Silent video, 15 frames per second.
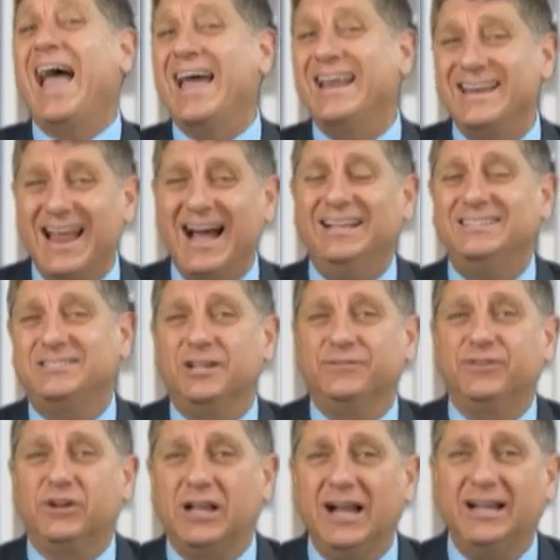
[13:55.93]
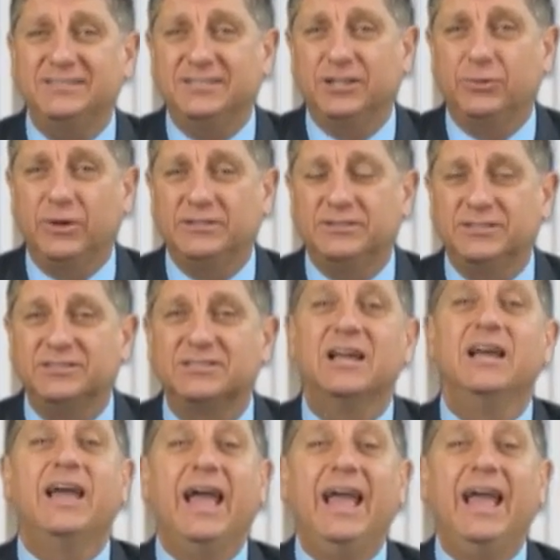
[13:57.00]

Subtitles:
and not suffer consequences,